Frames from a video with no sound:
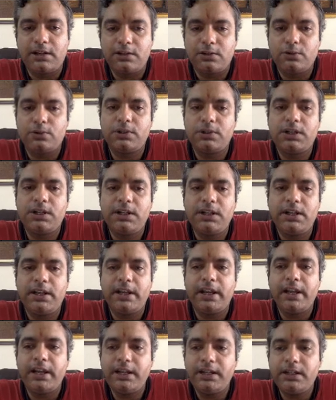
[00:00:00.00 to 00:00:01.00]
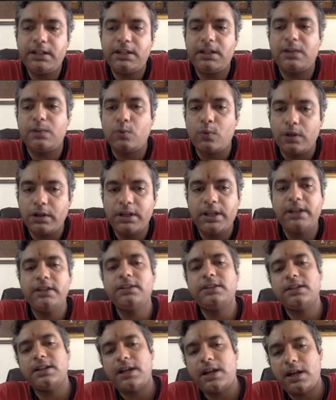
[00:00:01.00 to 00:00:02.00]
totally 8 1/8
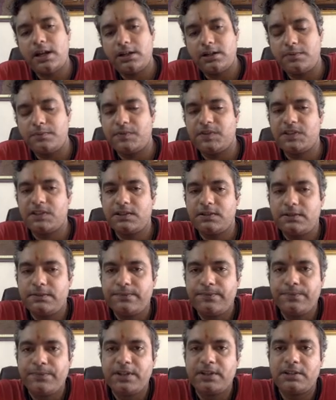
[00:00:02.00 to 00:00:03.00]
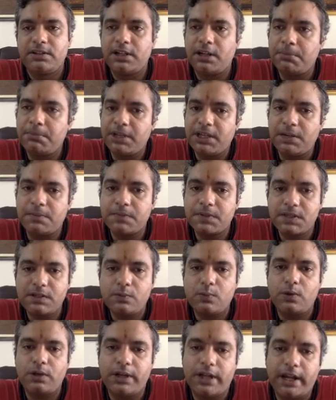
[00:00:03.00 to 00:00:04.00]
atoms. That becomes
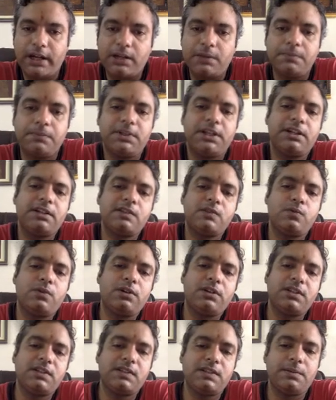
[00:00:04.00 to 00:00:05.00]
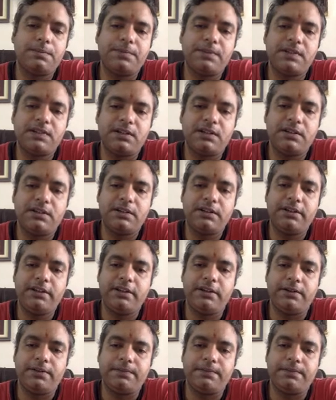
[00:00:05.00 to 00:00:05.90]
one atom. That is what is represented here.